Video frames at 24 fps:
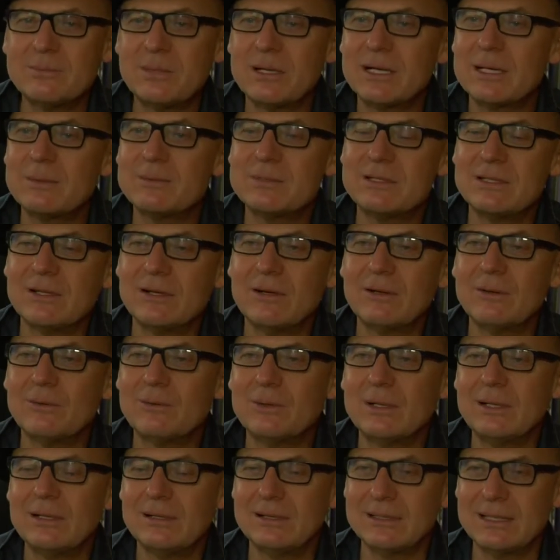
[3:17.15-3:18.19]
perhaps the whole
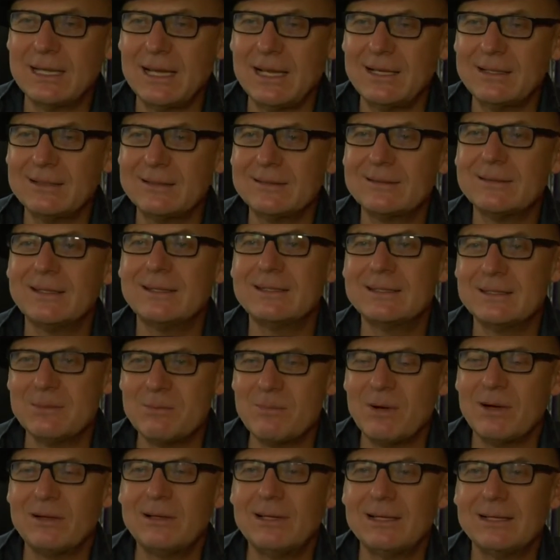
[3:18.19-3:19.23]
world can, eh,
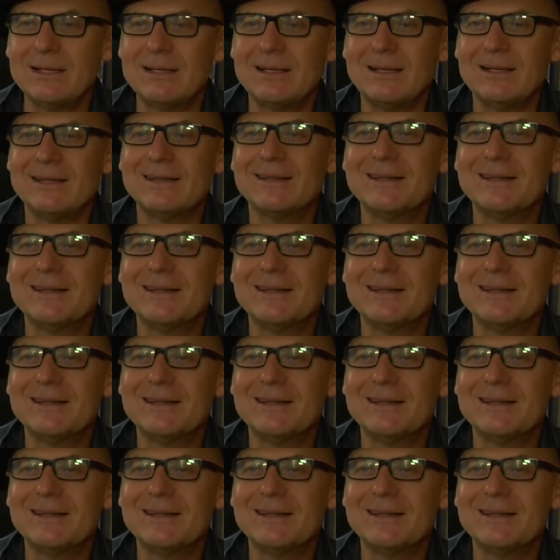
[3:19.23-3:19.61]
symbolically.